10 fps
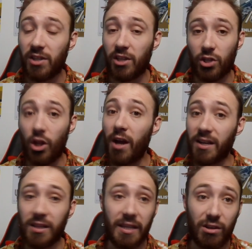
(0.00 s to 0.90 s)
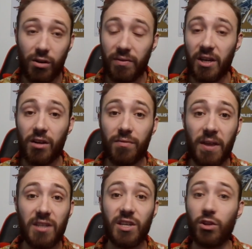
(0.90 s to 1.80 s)
It's a lot cleaner of an
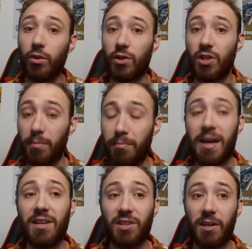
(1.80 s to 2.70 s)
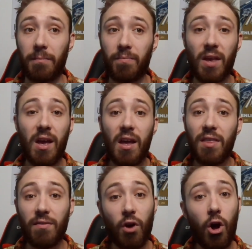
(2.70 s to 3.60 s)
interface. It looks amazing.
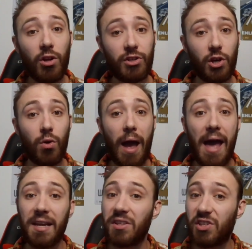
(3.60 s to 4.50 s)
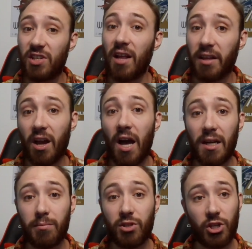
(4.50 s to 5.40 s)
They've also added selling
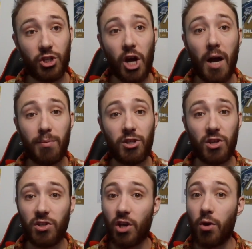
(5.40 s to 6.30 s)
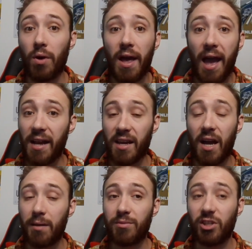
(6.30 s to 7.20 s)
items to shops, so any
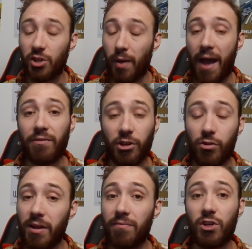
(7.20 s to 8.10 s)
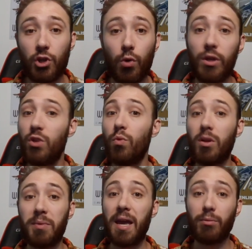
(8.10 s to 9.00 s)
items that you have in your inventory, you will
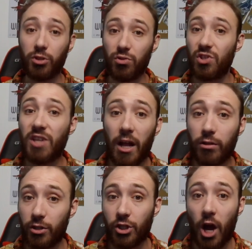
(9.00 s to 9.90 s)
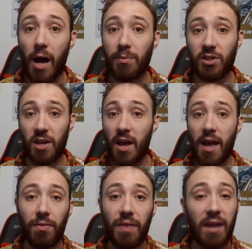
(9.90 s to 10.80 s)
be able to sell to shops.
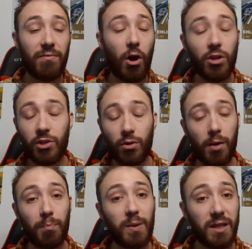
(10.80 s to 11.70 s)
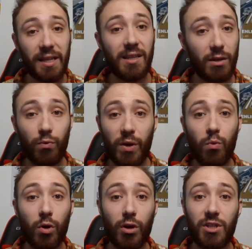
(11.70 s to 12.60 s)
They've also completely
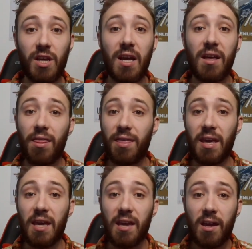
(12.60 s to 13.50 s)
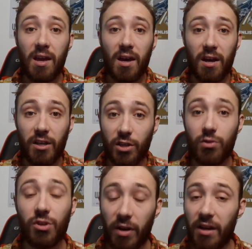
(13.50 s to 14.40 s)
reworked the
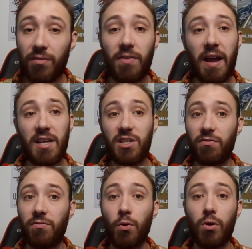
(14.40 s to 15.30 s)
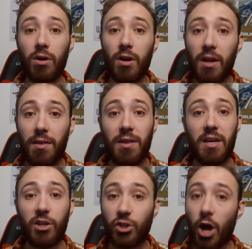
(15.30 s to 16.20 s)
user interface for
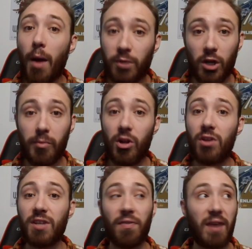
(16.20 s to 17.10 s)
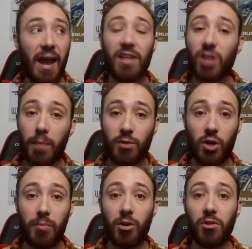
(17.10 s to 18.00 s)
the shop terminals and the ASOP
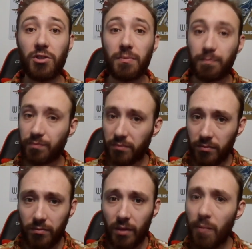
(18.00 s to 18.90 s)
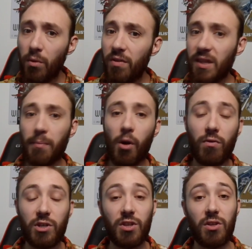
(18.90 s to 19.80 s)
terminals, moving them
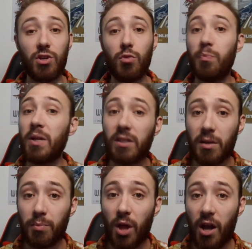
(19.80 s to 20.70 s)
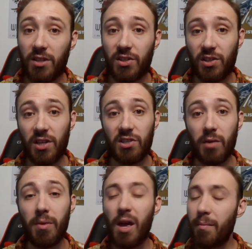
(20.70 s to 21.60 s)
over to the new building blocks
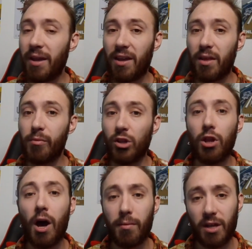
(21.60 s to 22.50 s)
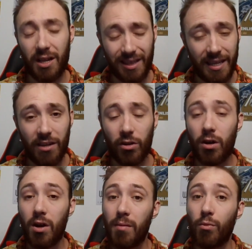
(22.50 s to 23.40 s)
system, making them a lot cleaner,
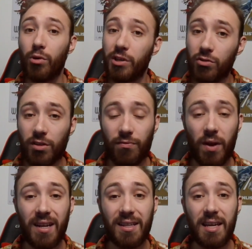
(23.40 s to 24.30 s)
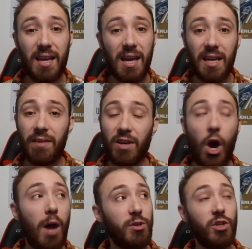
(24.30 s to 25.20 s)
more user-friendly, giving
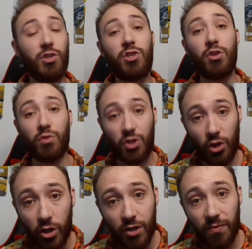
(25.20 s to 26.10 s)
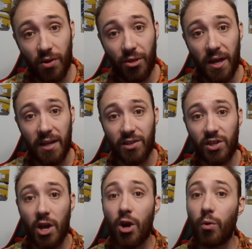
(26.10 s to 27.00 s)
options to search for things,
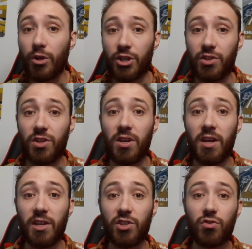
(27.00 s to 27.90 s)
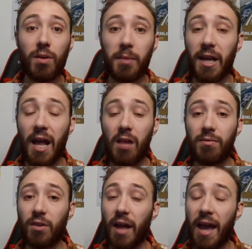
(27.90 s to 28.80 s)
which is extremely
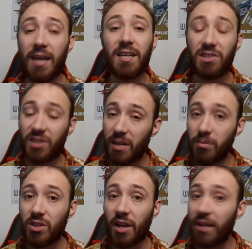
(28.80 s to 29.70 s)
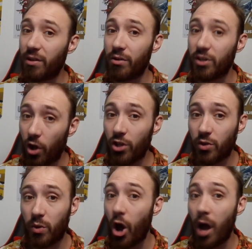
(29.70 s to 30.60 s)
helpful. And it seems like there is also
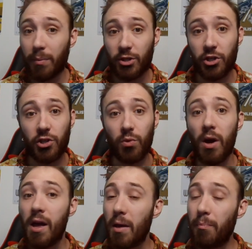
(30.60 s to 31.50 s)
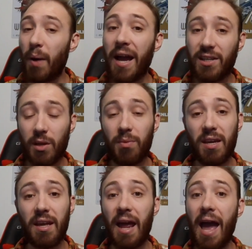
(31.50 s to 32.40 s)
an option to buy something
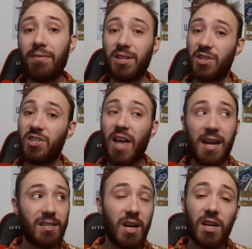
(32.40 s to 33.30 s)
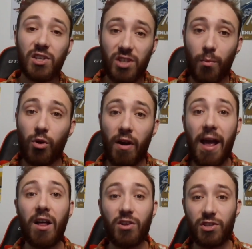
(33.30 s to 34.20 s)
and have it sent somewhere
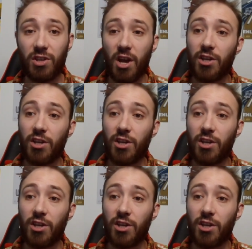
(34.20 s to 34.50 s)
else.